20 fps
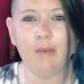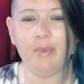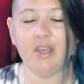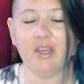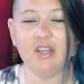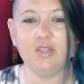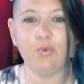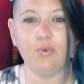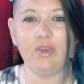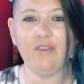
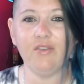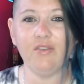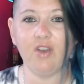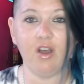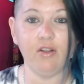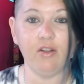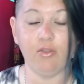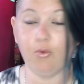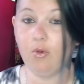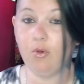because we've
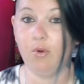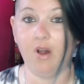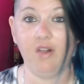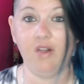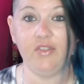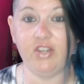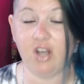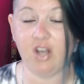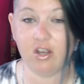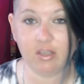gone through
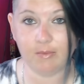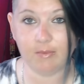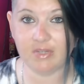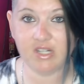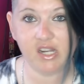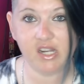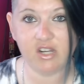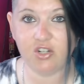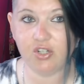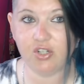all the
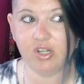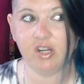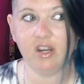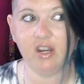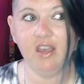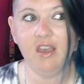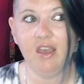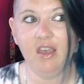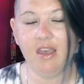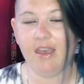documentation,